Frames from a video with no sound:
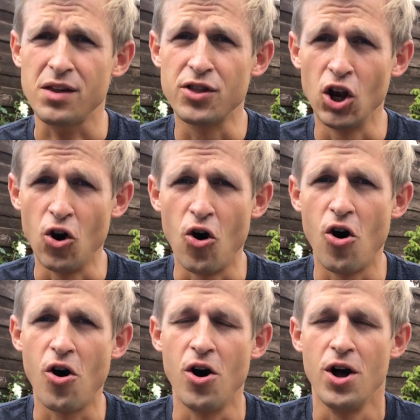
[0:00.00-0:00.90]
the
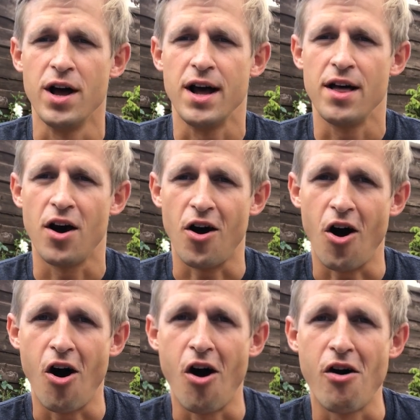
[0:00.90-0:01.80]
law
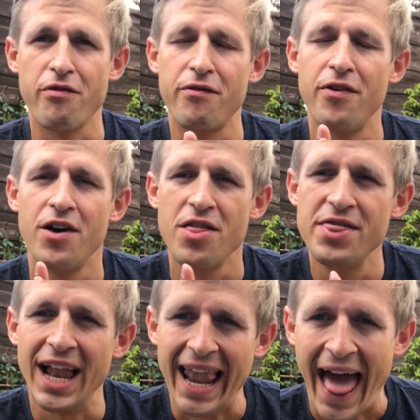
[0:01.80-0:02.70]
of
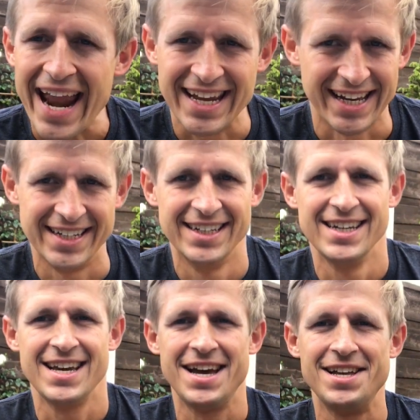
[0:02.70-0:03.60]
the ladder.
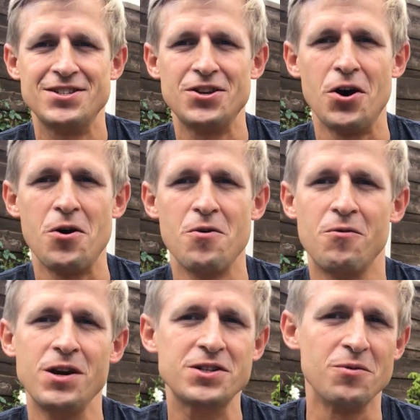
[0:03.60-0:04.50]
And
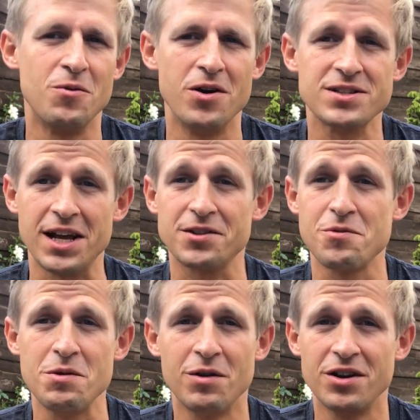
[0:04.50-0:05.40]
so recent ones,
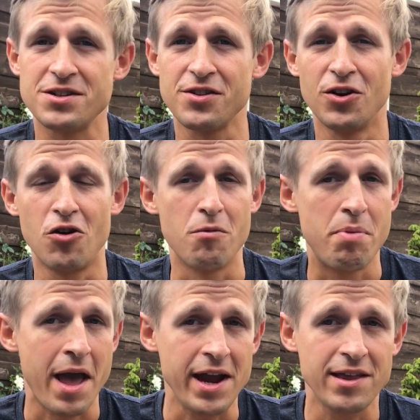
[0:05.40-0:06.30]
last week we looked at the law
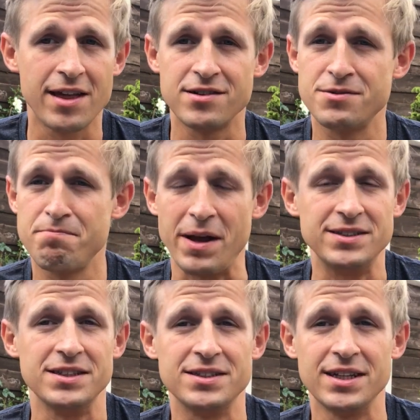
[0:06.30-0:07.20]
of pain, that
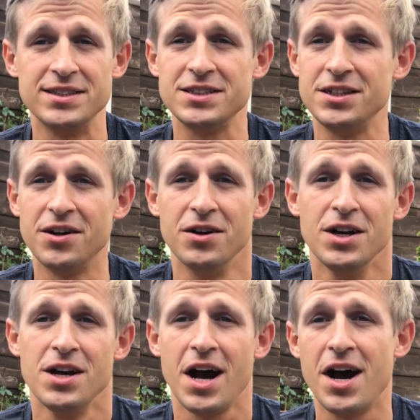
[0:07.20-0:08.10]
basically says, you know,
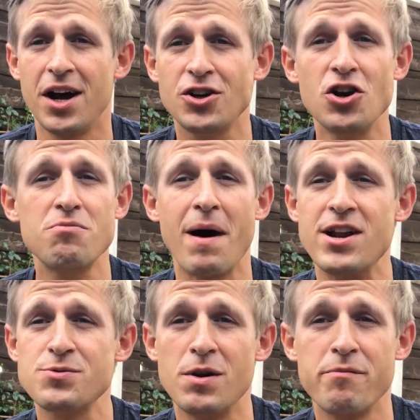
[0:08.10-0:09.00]
good
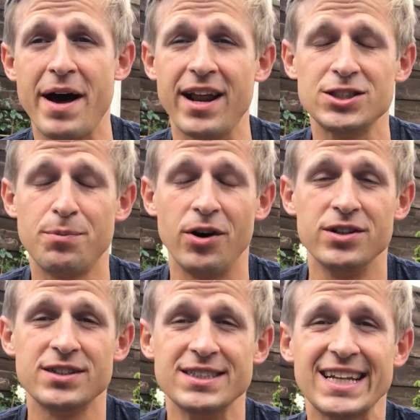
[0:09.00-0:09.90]
management of bad
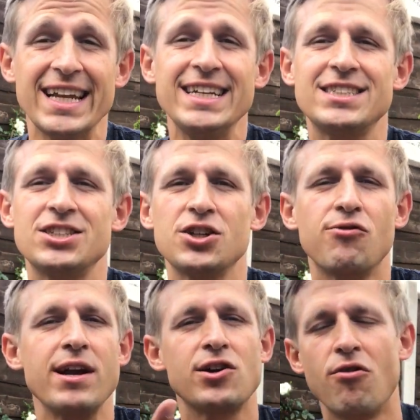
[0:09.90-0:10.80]
experiences leads to
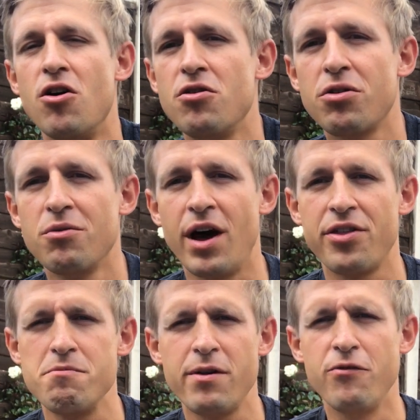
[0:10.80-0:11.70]
great growth. I
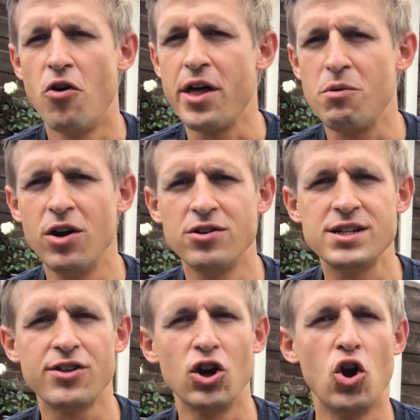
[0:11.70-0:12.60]
think before that we
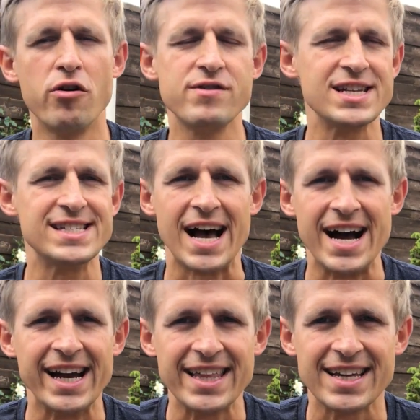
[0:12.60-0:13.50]
looked at the law of
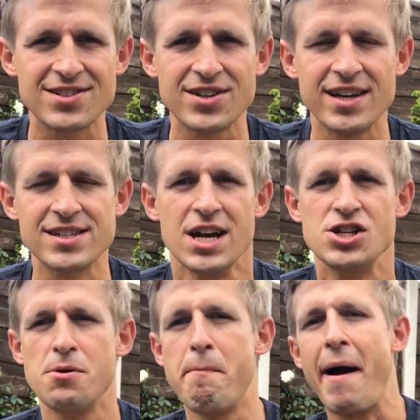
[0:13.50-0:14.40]
design that says
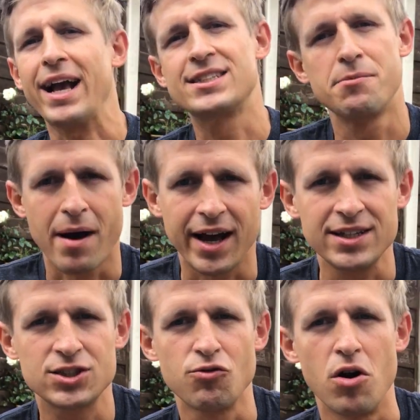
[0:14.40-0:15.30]
to
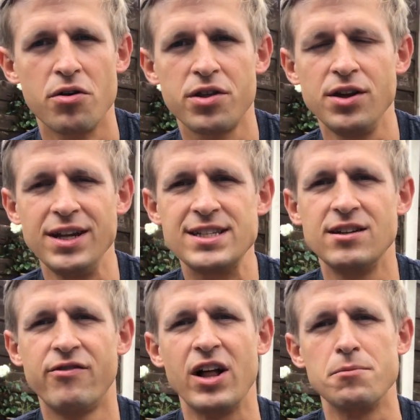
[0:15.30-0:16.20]
maximize growth, you need
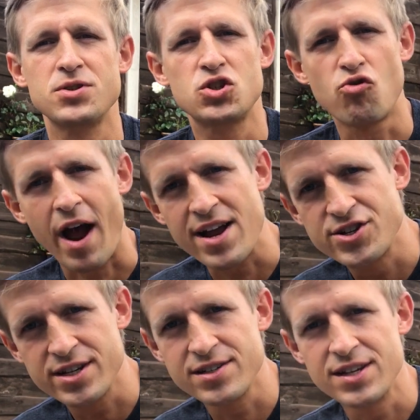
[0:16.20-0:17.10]
to develop
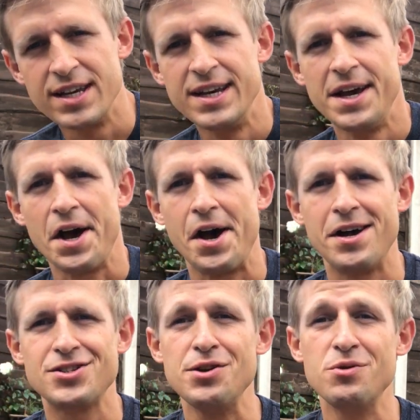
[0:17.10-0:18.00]
strategies.
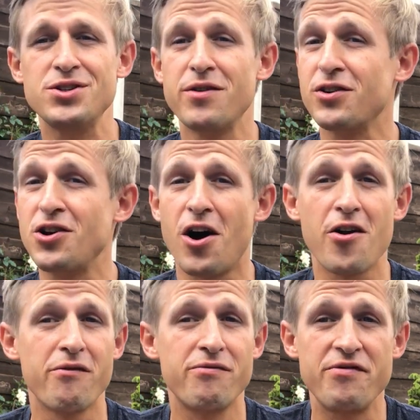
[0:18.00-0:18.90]
See, we serve a
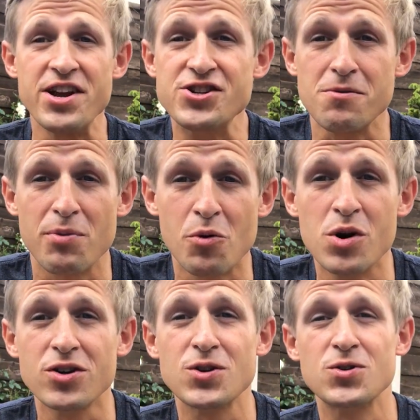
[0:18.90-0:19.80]
God of vision, but
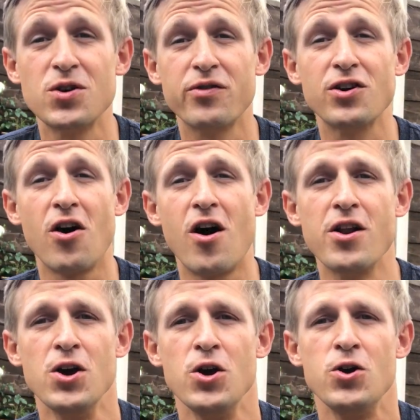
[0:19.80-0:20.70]
we also serve a
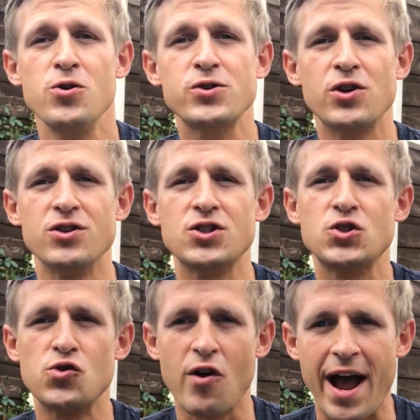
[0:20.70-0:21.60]
God who's got
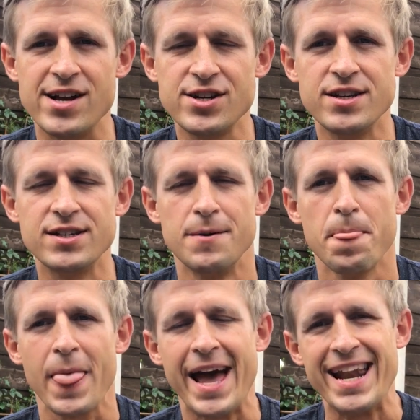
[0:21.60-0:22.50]
strategies,
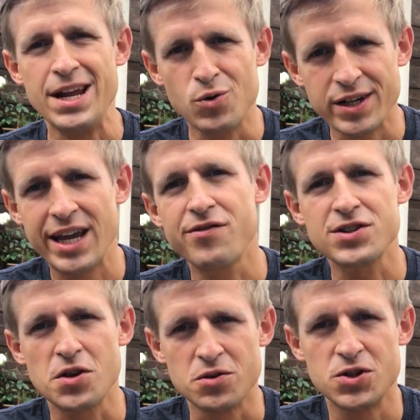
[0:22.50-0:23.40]
and he will give
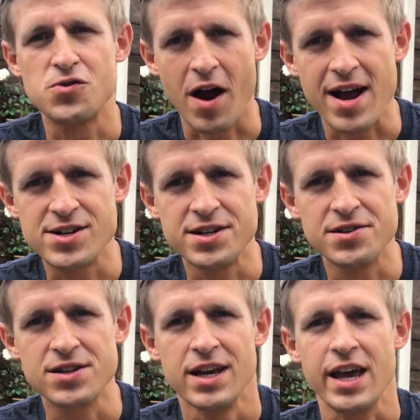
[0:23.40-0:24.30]
us those
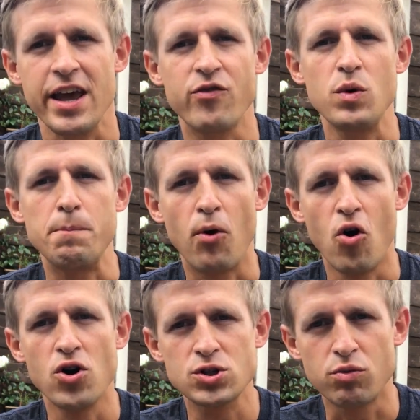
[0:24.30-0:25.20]
strategies if we
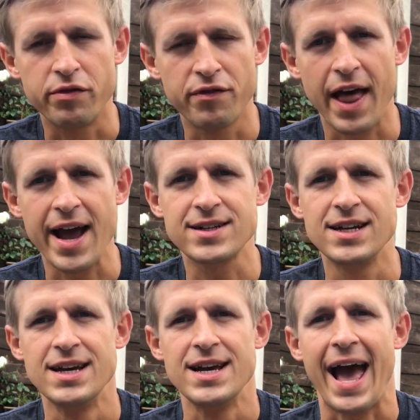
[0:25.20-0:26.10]
pause,
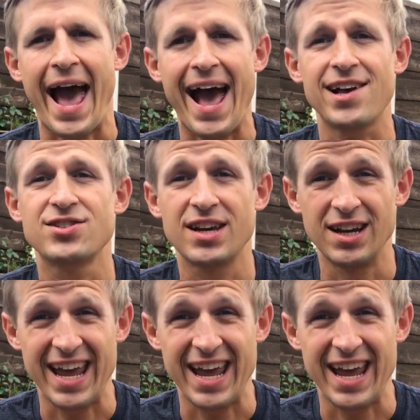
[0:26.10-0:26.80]
reflect, ask